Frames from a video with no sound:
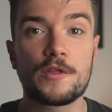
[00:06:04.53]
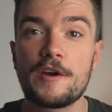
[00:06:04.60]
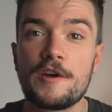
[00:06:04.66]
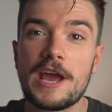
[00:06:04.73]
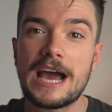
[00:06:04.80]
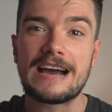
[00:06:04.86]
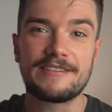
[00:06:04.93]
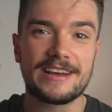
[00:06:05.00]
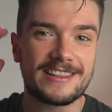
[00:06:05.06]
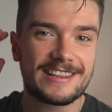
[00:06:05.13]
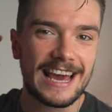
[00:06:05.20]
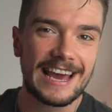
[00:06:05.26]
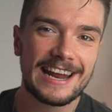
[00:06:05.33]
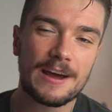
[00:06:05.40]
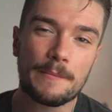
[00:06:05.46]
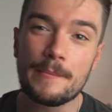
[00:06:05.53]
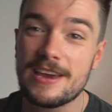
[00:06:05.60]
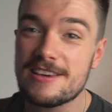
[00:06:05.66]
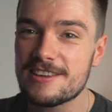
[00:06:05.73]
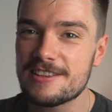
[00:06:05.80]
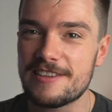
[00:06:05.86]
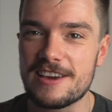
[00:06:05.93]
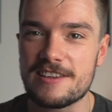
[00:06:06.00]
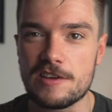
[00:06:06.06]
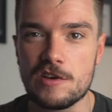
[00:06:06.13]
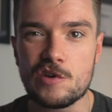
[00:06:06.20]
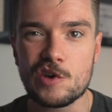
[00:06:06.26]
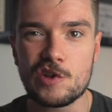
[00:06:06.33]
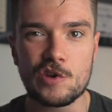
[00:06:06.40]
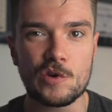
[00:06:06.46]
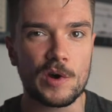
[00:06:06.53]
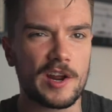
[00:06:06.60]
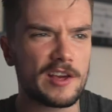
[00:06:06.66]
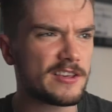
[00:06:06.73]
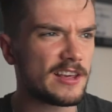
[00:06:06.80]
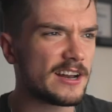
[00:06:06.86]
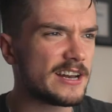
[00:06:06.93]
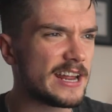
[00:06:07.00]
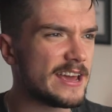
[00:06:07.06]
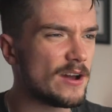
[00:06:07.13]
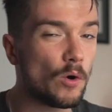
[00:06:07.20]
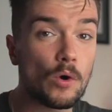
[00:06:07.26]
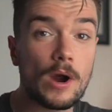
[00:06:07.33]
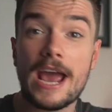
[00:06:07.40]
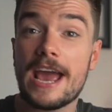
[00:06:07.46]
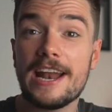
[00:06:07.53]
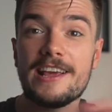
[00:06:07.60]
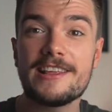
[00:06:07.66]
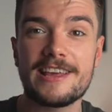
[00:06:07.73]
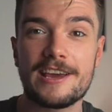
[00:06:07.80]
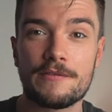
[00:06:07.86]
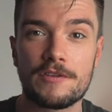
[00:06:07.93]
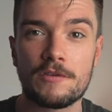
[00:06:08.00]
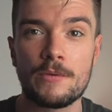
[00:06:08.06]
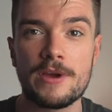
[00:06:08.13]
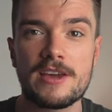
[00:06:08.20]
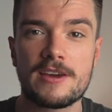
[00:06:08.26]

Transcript: there you have it, 10 amazing things that you could do on a Sunday or any day of the week